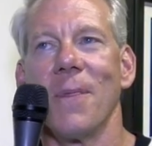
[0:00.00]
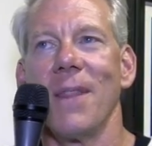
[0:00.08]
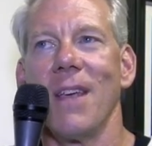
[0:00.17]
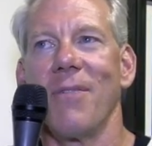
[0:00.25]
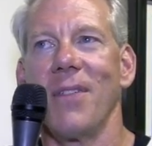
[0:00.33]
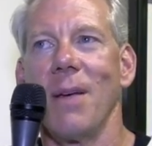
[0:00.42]

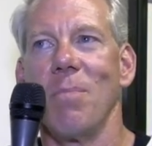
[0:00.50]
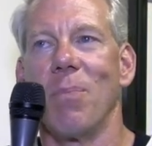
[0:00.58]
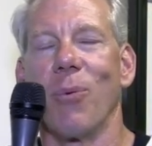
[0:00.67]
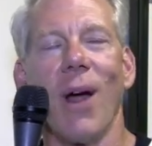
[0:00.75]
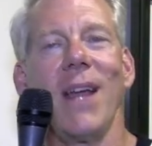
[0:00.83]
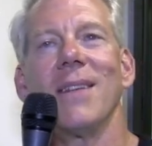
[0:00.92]
if they
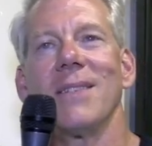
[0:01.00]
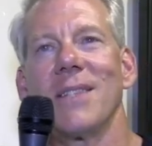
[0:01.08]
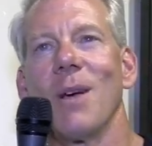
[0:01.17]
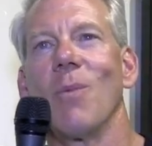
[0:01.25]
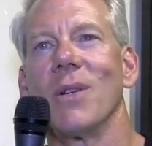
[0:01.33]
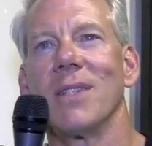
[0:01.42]
brighten
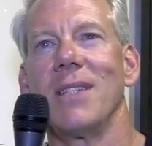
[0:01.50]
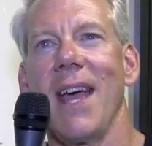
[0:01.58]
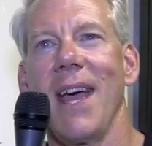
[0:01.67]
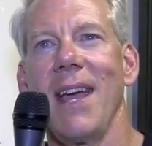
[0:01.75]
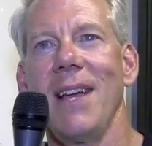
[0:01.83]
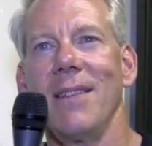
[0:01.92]
someone's
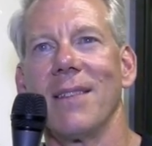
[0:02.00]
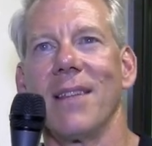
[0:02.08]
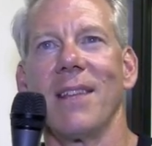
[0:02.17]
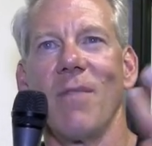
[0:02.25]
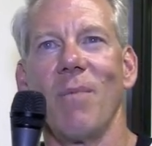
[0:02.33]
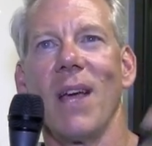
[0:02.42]
day,
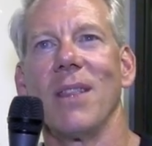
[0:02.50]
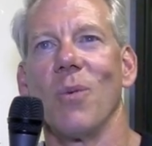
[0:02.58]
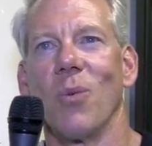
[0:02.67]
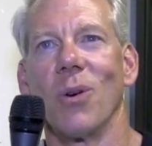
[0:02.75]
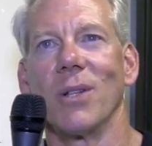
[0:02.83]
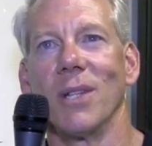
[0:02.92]
then they've made the
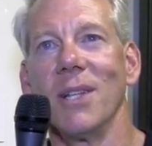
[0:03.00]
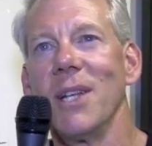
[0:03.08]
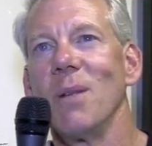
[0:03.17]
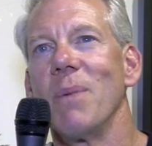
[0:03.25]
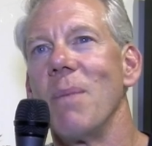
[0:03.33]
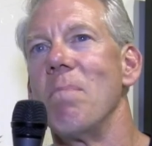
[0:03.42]
world a
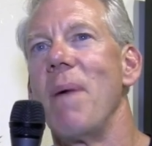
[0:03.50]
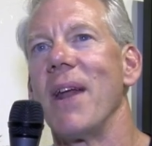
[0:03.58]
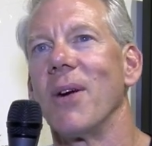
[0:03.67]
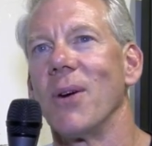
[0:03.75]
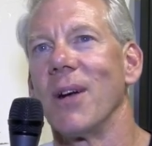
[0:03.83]
little bit better.